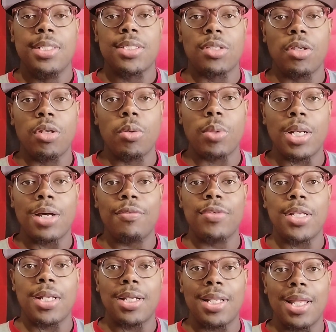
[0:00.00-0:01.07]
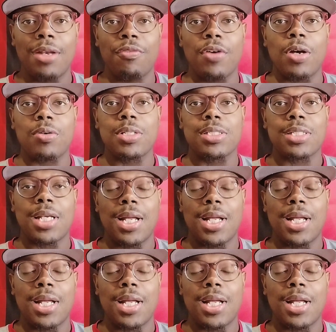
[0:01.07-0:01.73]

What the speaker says: so you know when I've done Atlanta Falcons